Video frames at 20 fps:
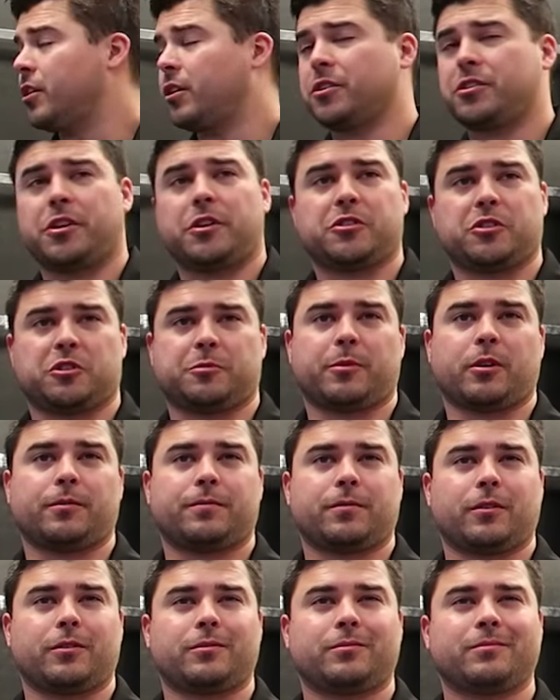can also use your
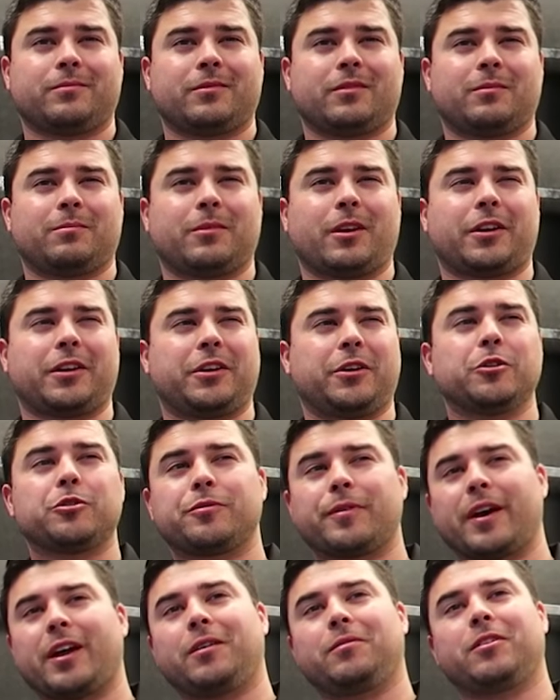smartphone. Not a huge
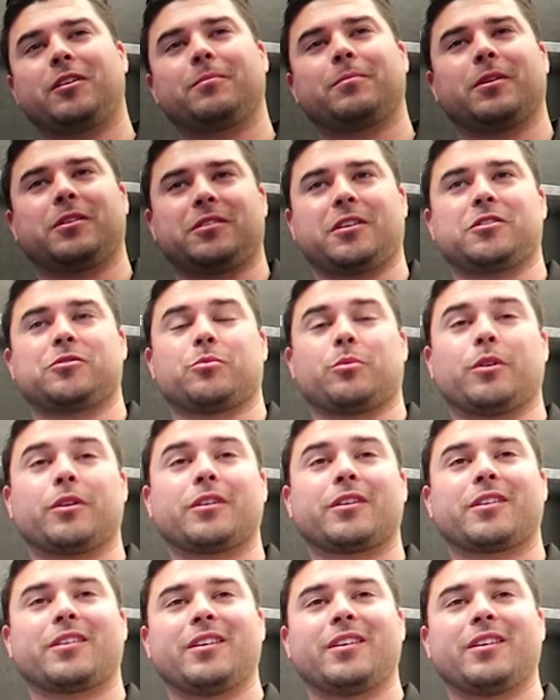fan of it, but it does work.